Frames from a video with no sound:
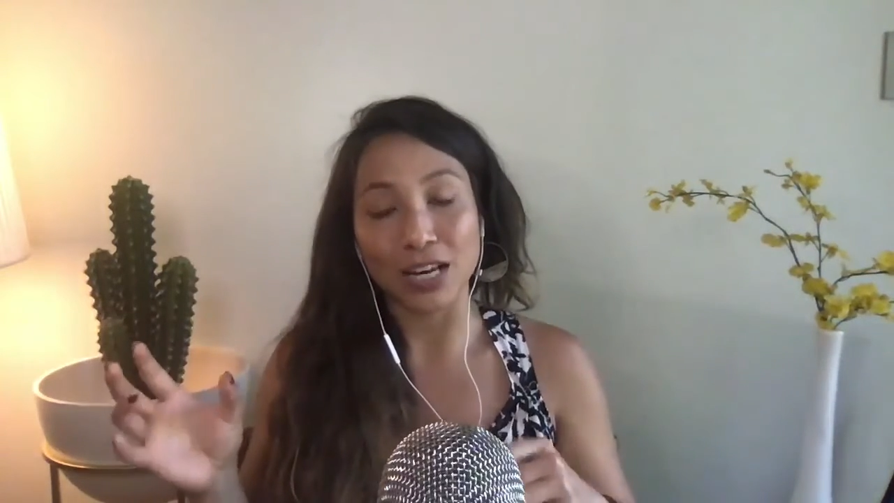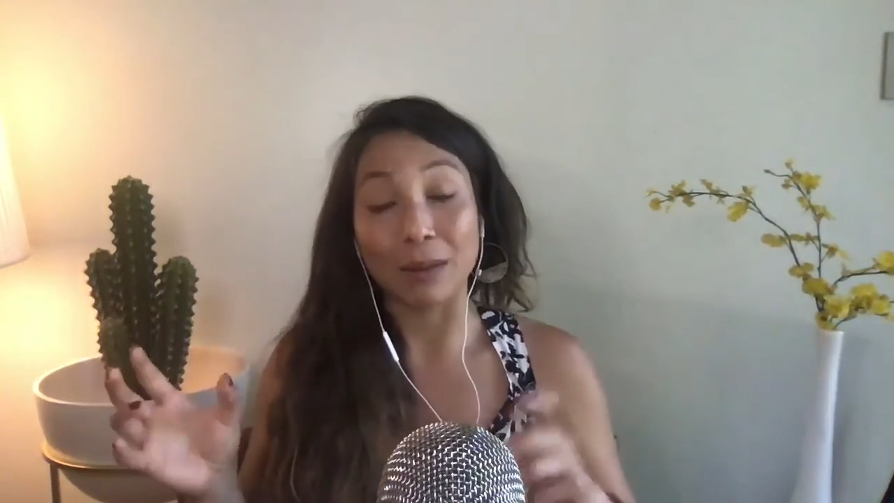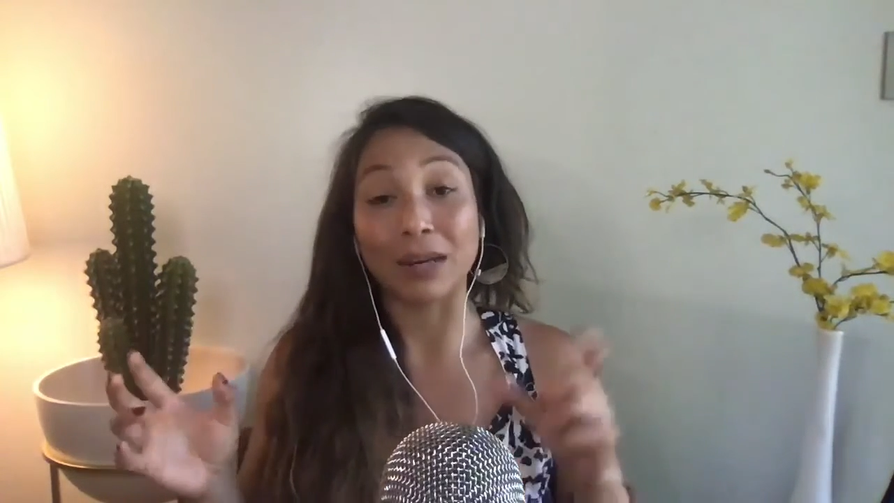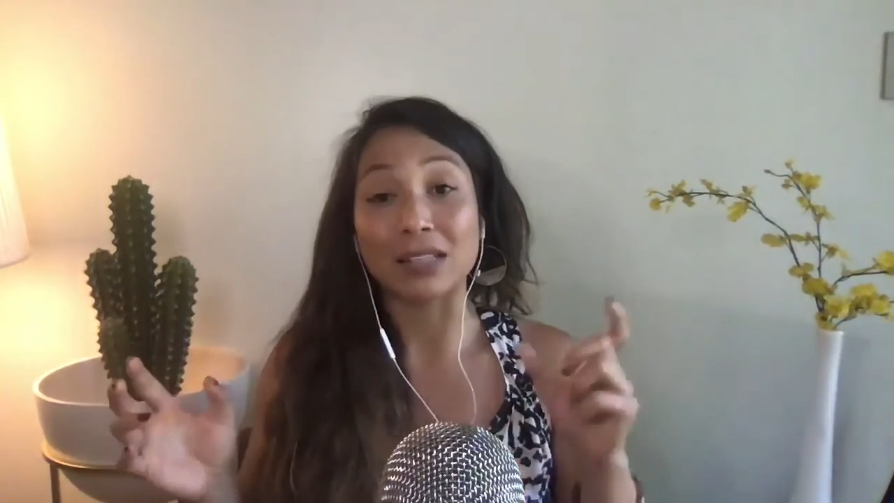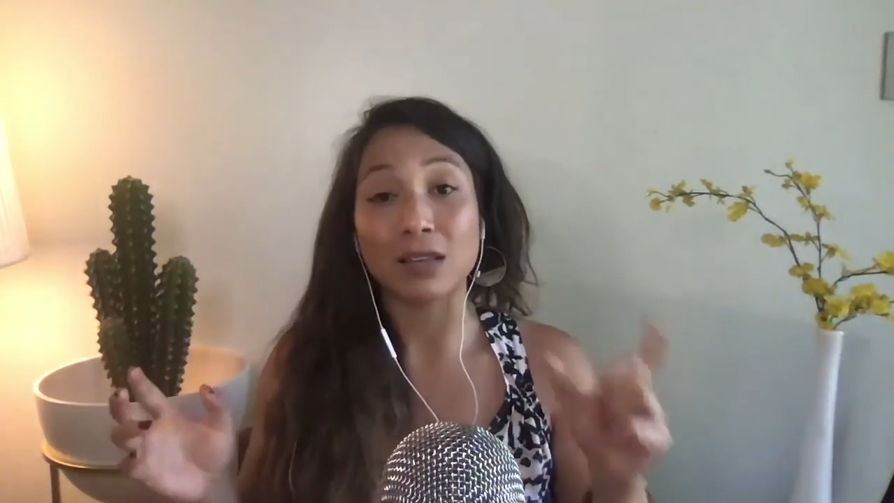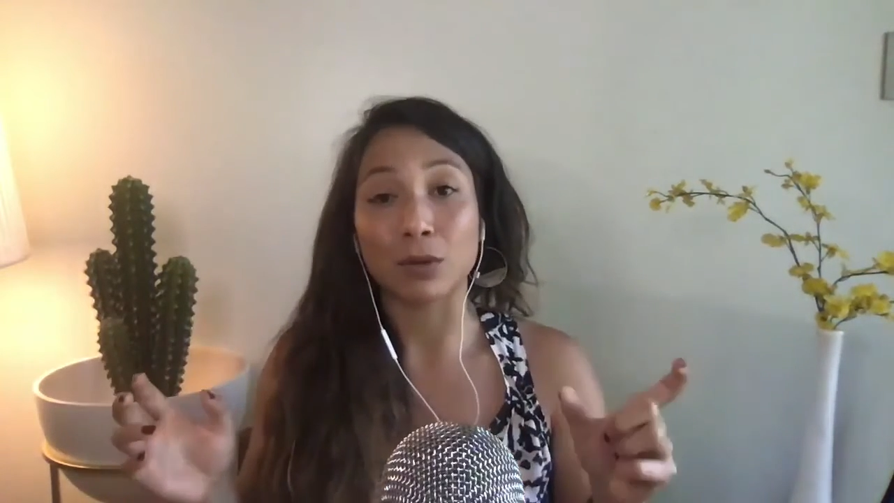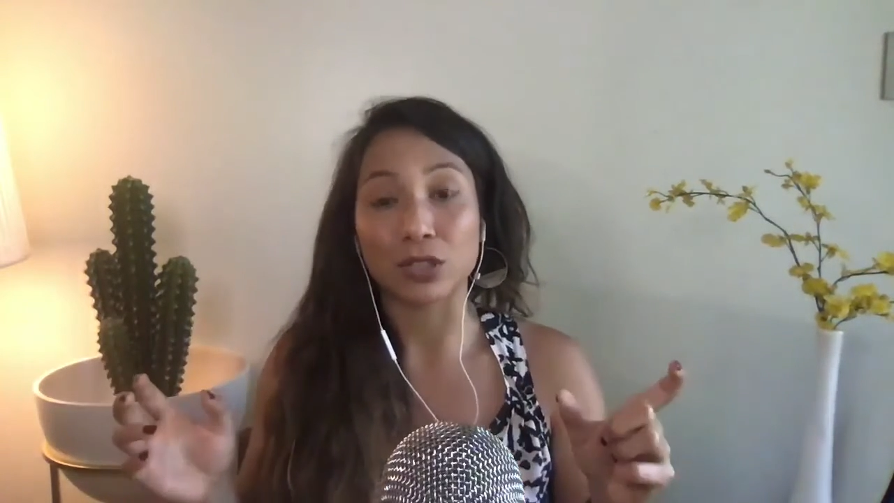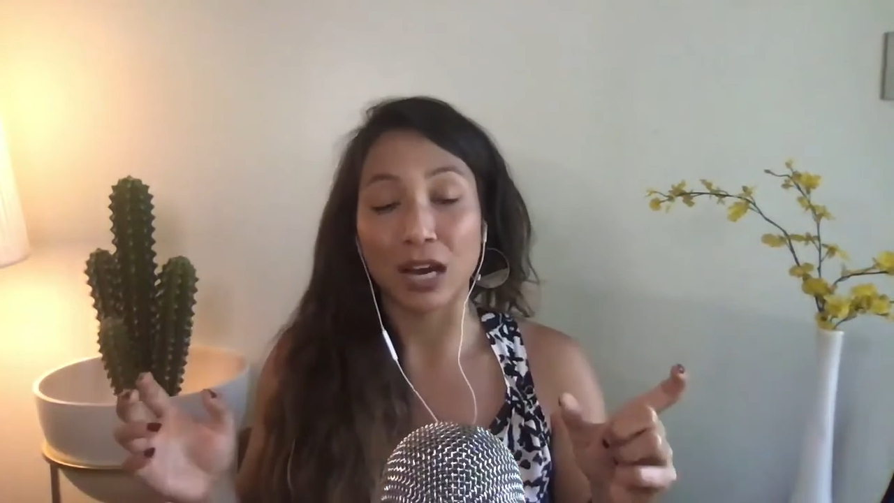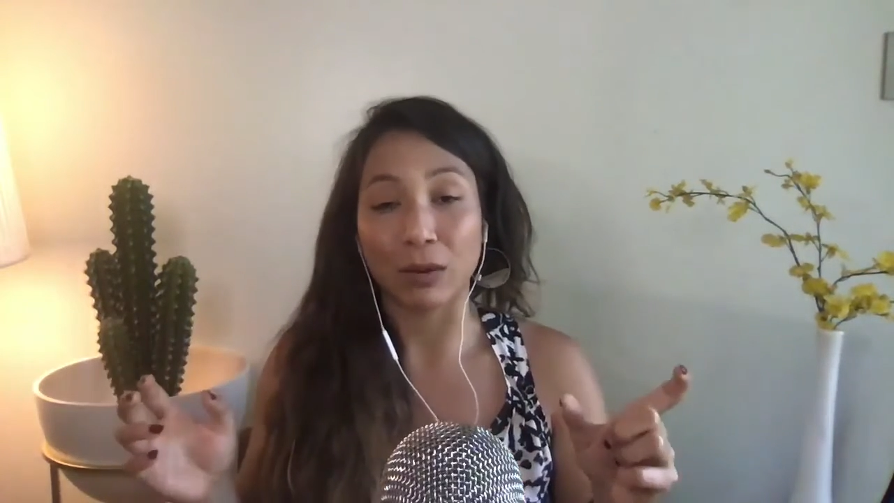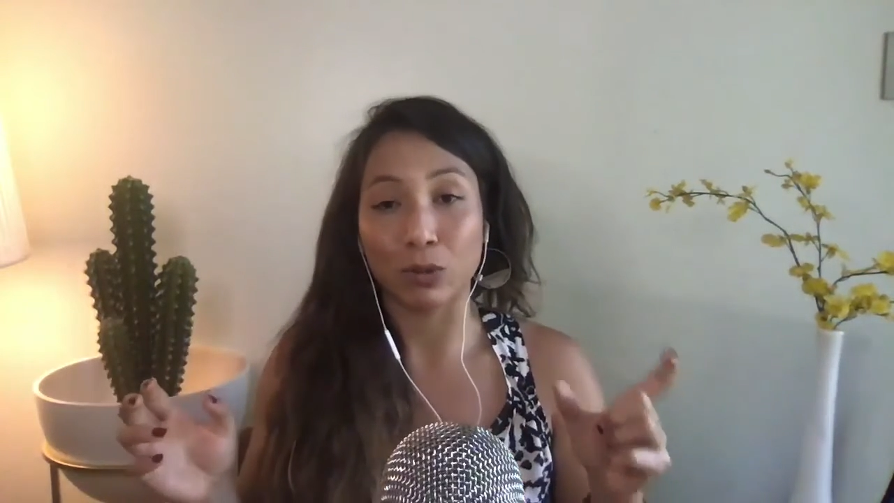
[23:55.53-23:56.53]
and my
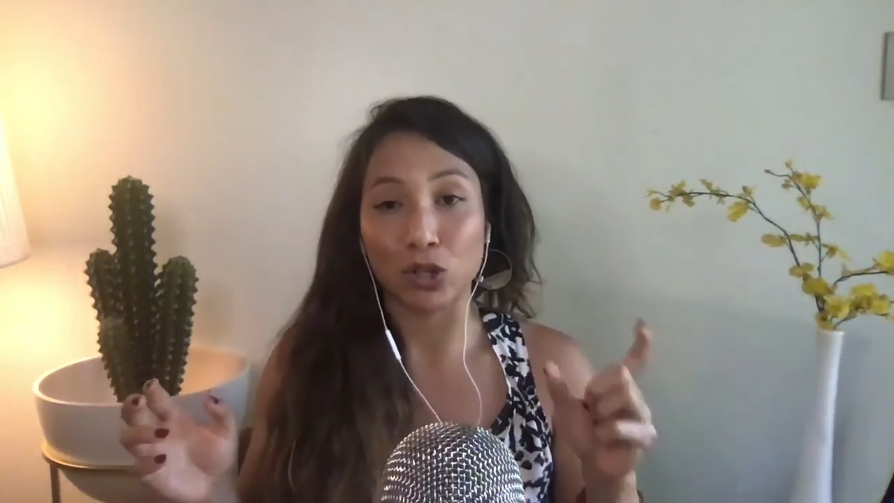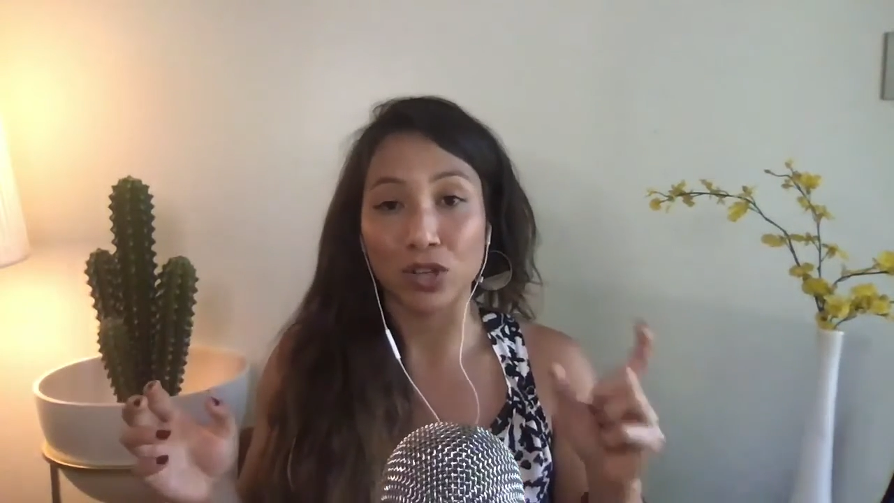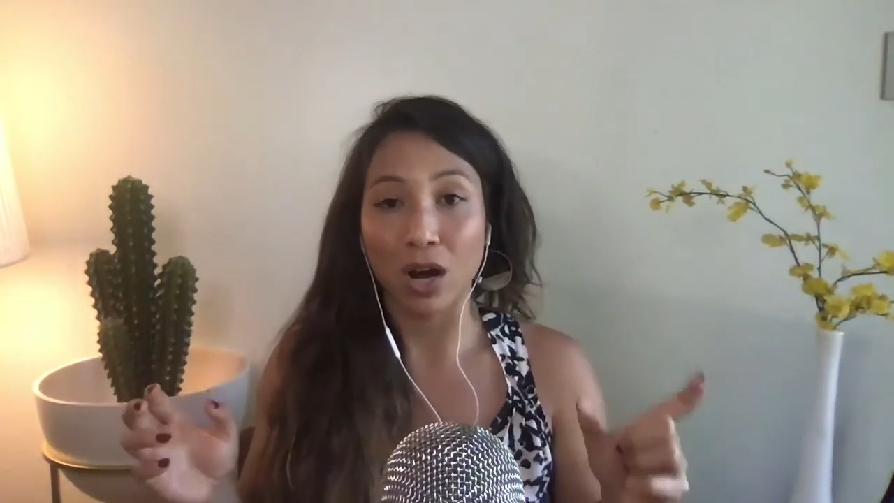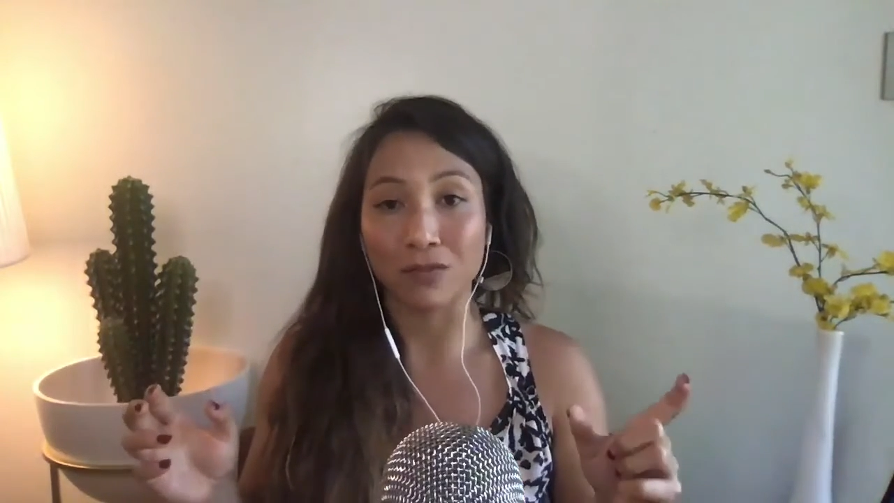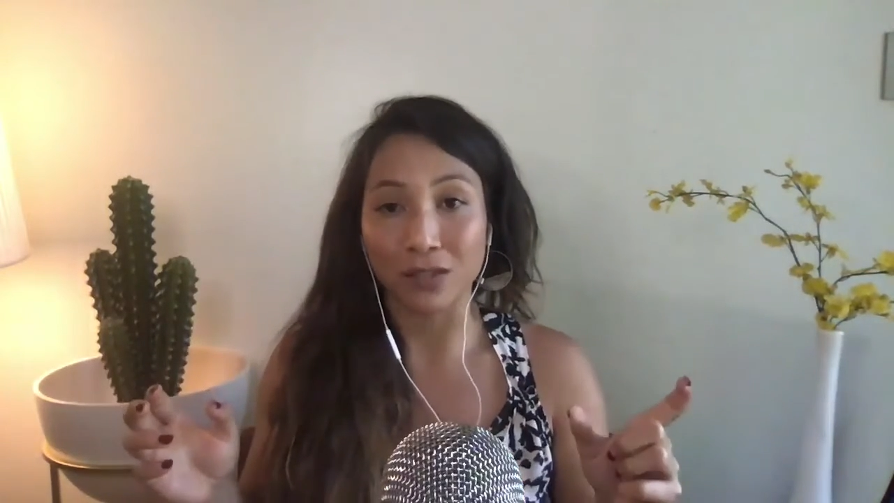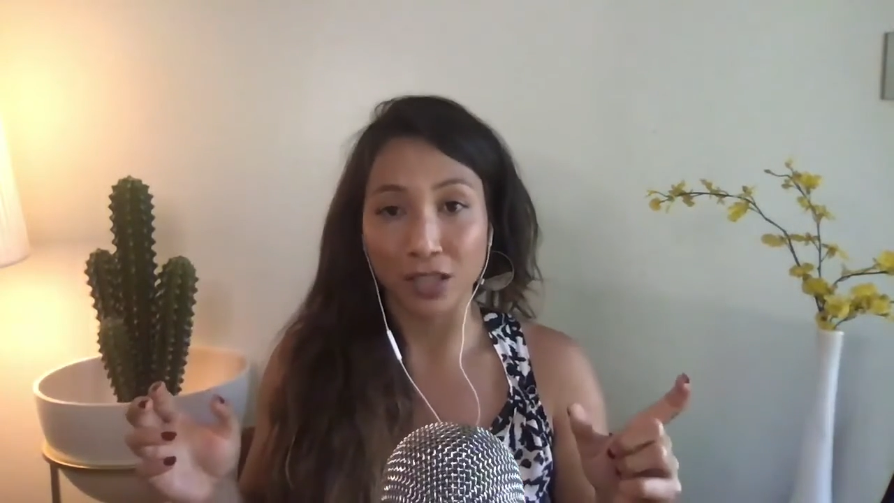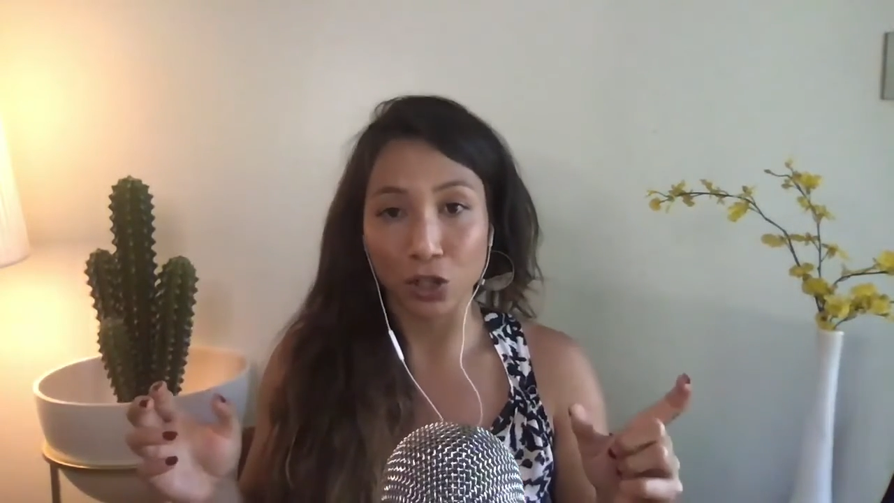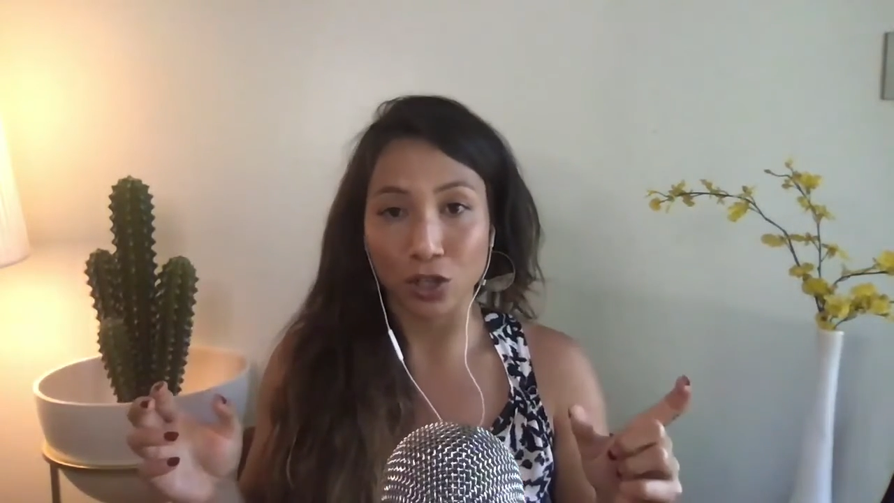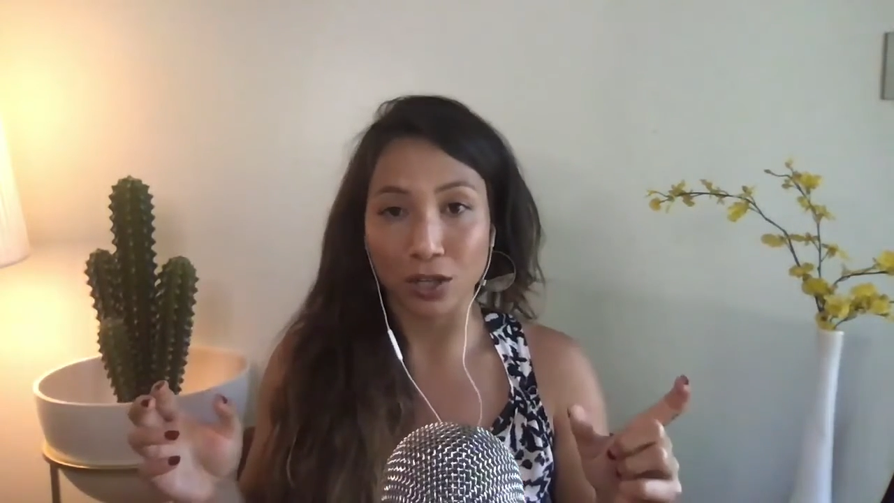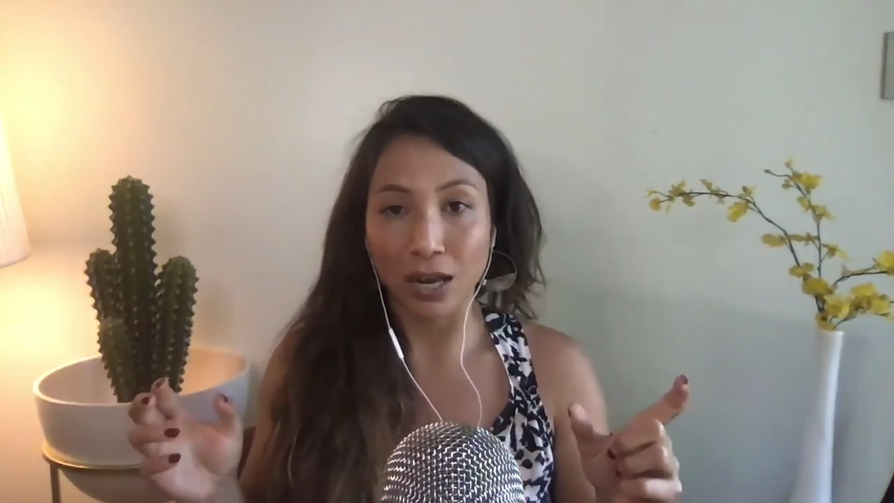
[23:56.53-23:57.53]
summertime which is
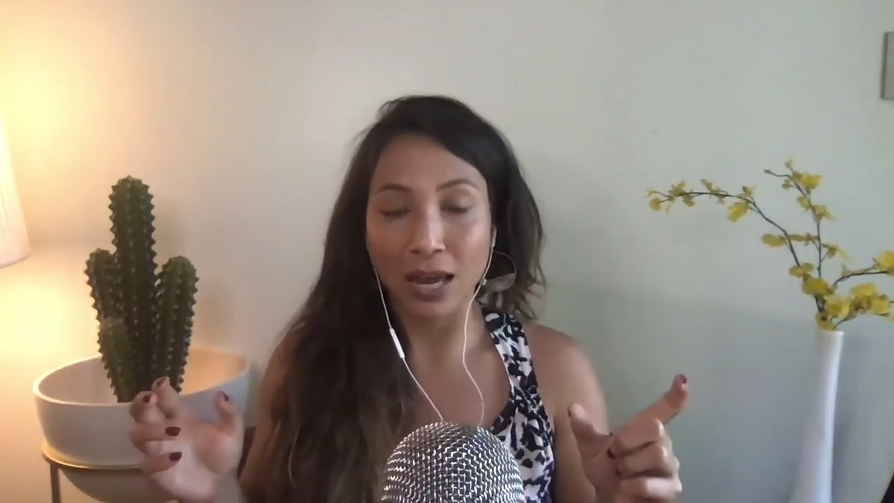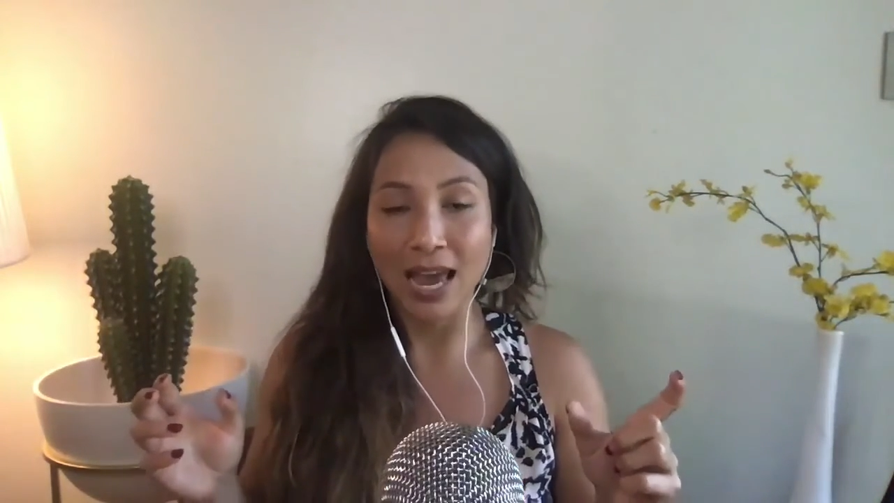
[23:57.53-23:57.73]
ovulation